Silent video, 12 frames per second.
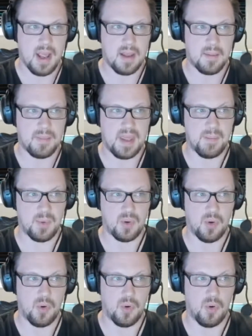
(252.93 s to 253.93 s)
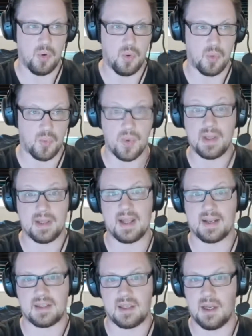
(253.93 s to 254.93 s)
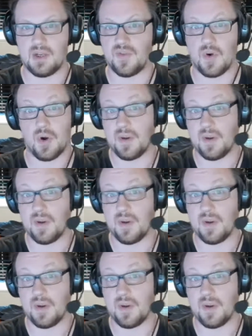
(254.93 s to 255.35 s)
people who really like Sage for her